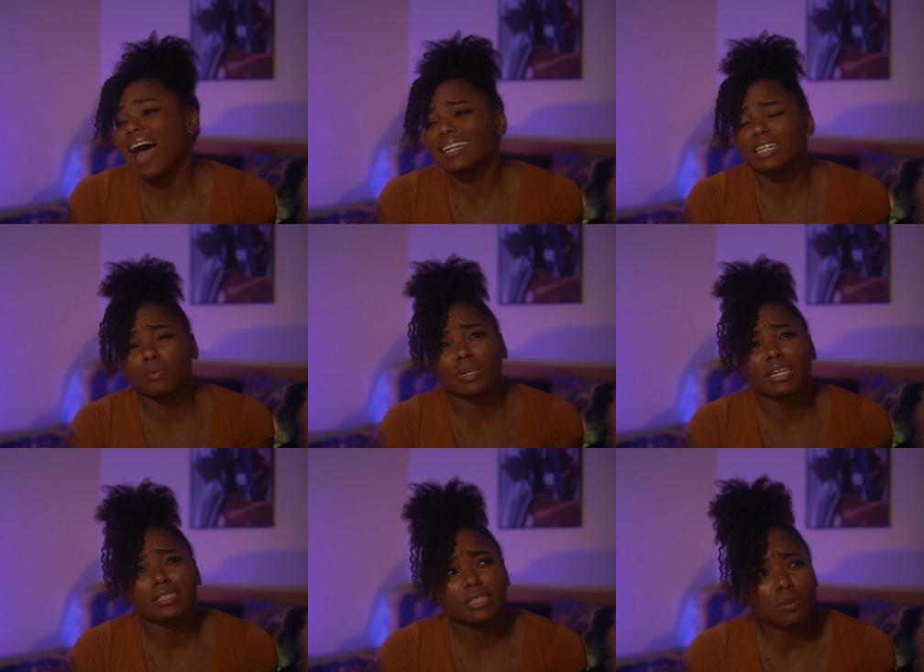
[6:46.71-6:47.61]
I ended up
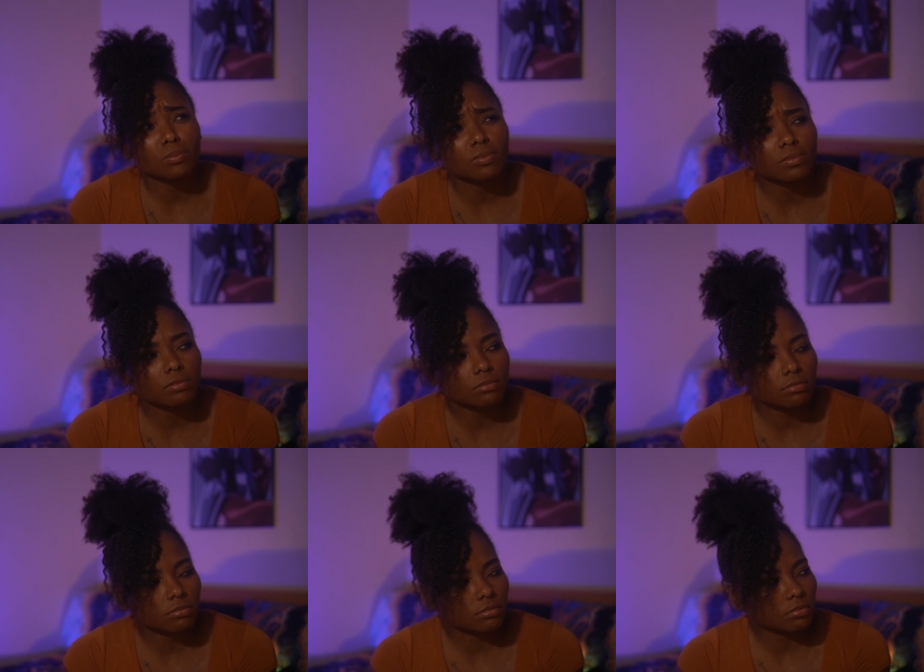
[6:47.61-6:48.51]
getting
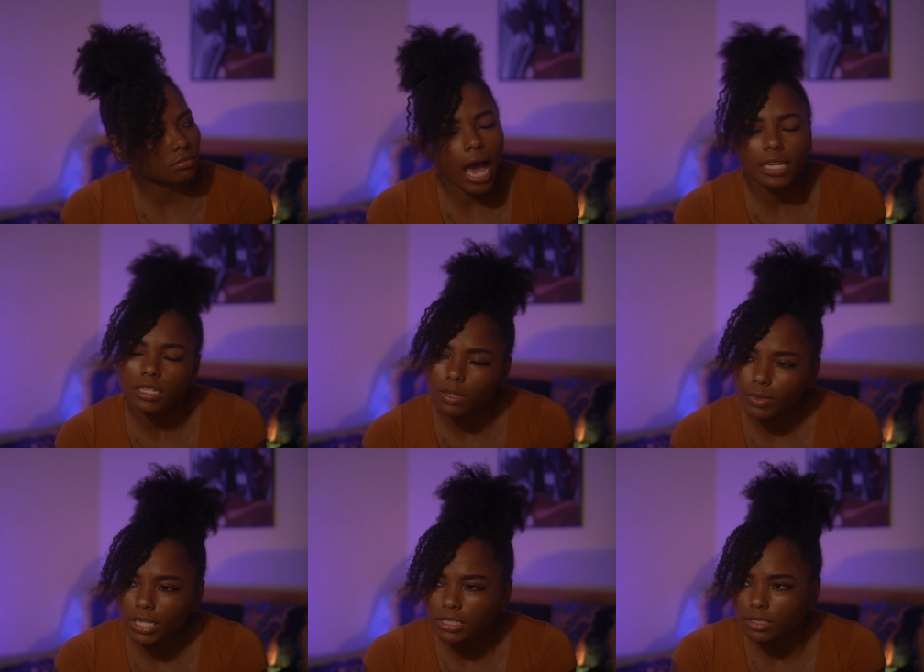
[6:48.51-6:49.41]
some, I ended up getting